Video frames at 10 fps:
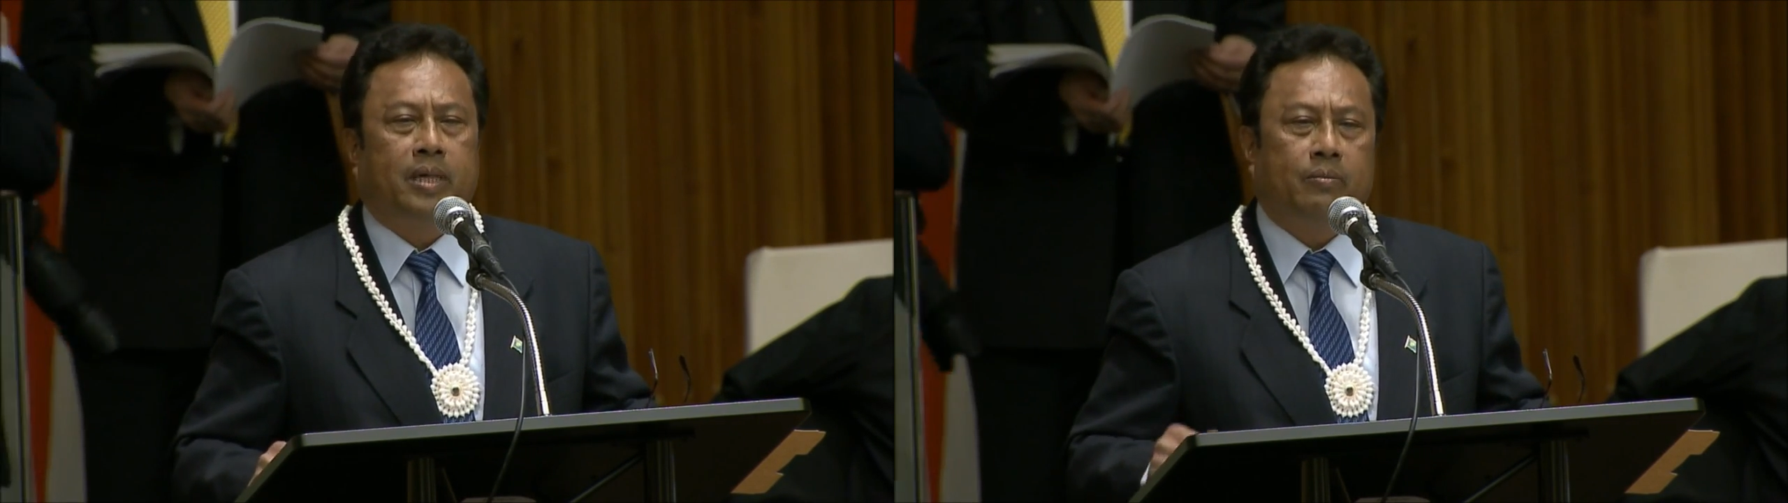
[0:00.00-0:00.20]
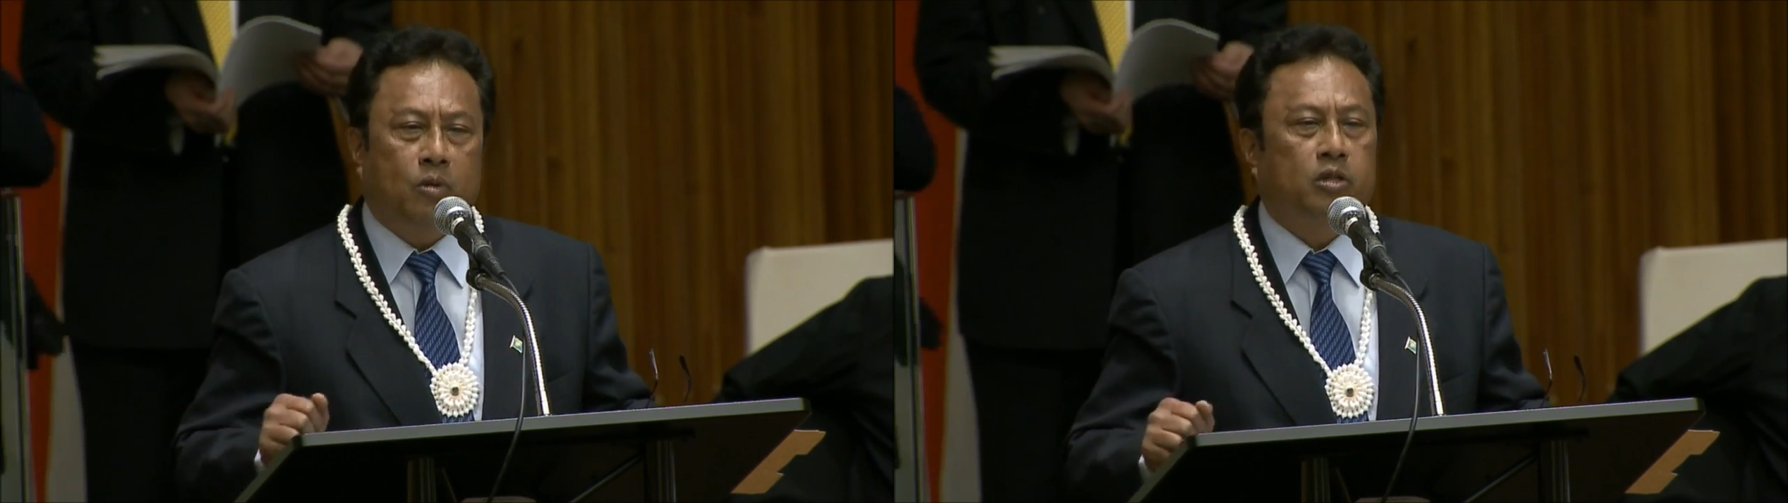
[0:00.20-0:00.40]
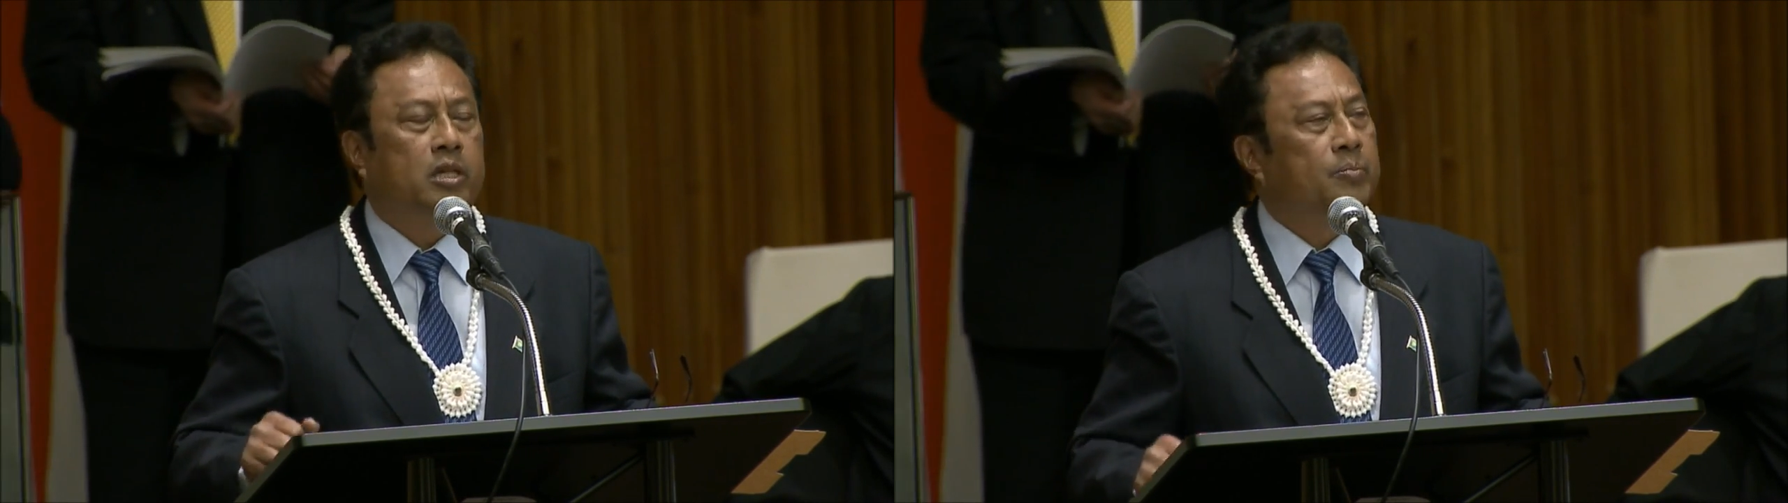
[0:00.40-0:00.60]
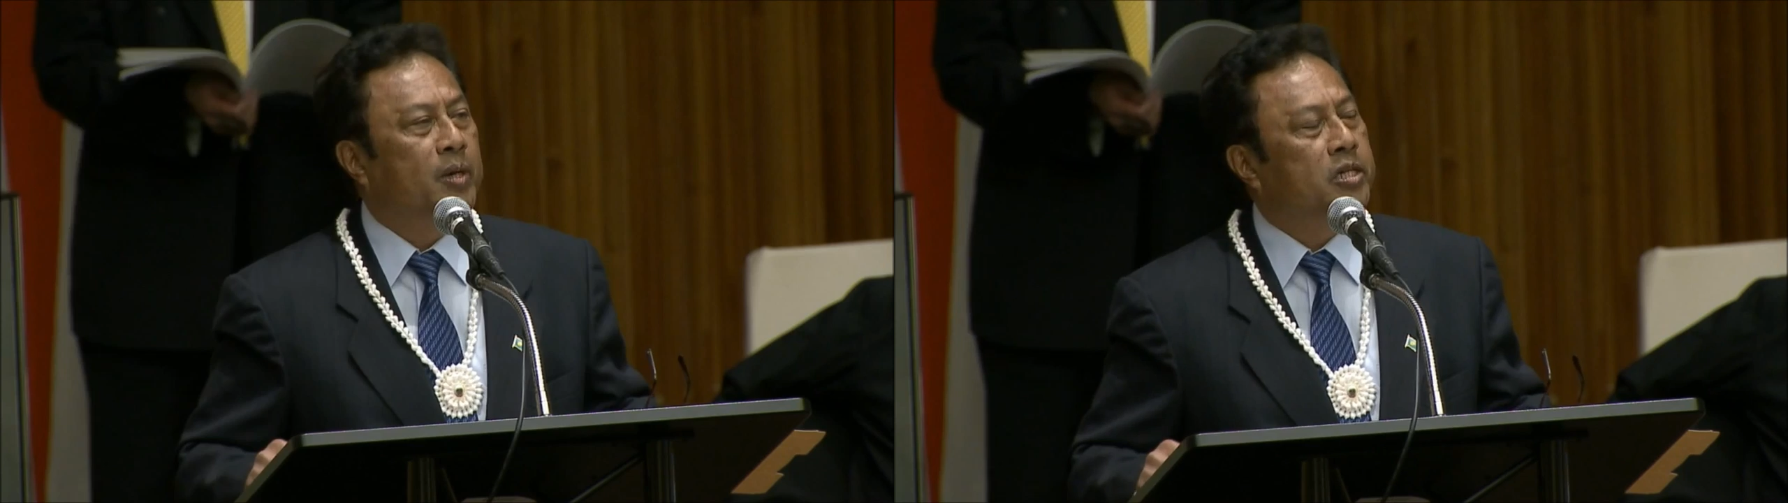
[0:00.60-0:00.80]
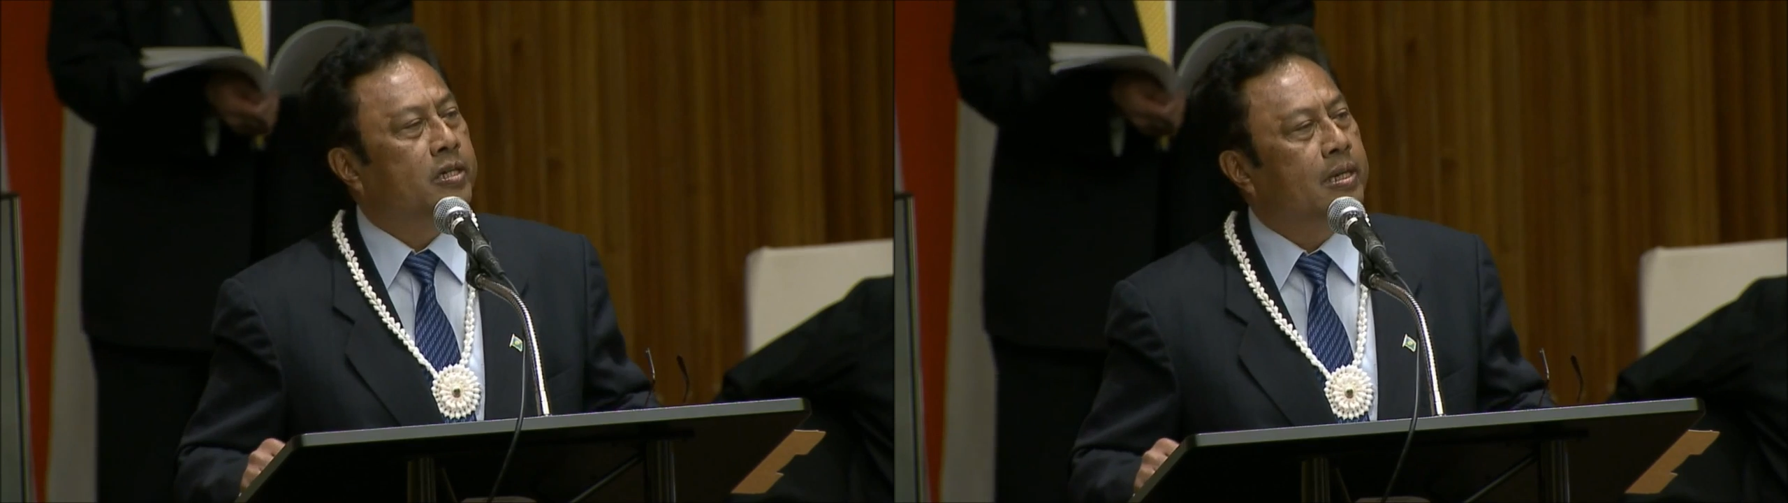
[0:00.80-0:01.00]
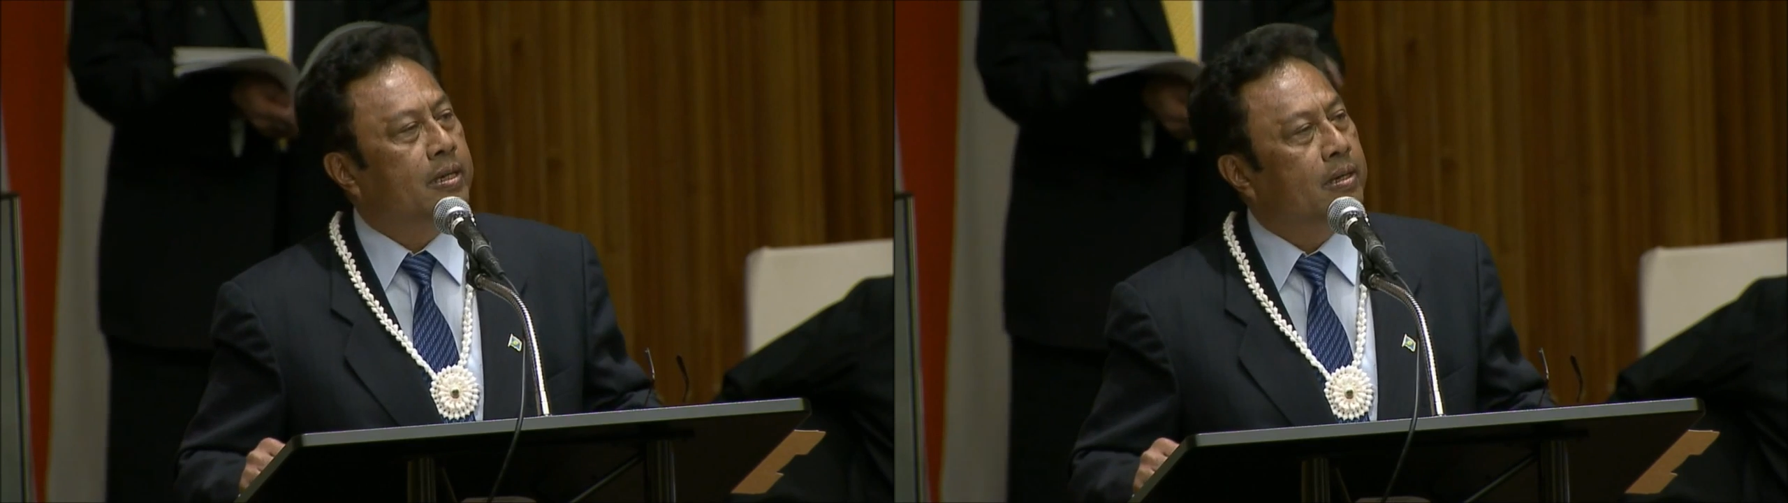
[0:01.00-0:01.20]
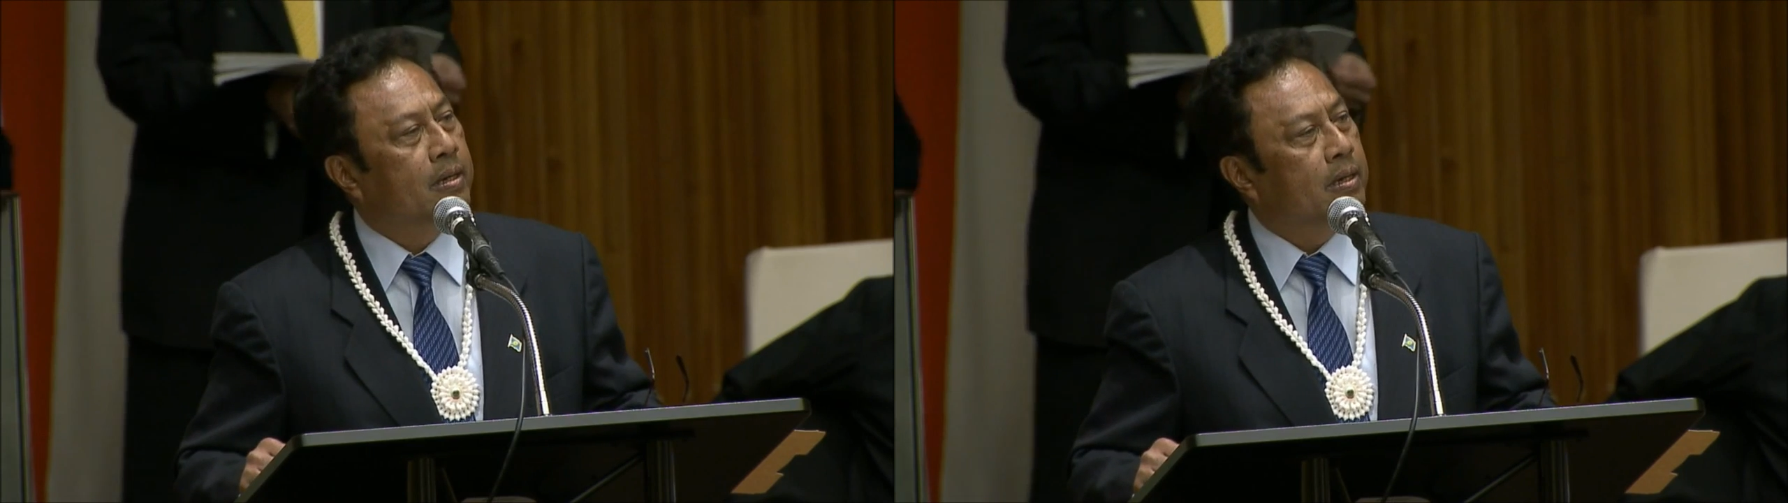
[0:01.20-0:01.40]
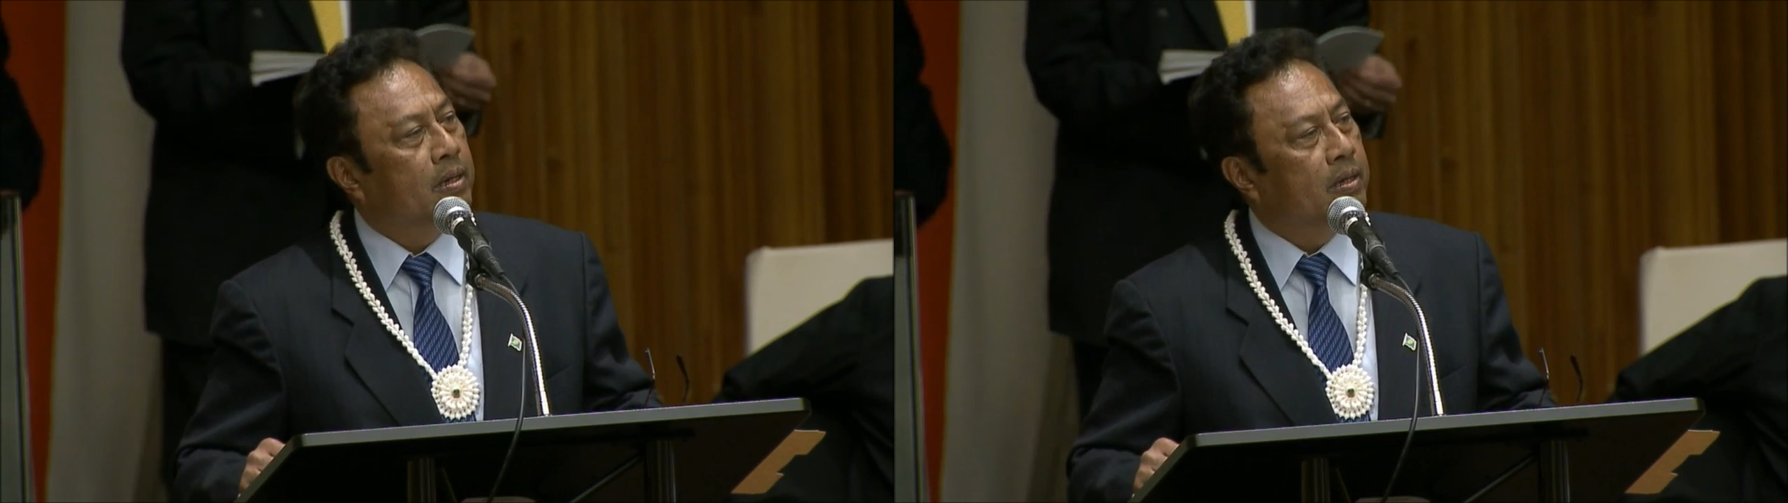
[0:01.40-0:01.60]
but most especially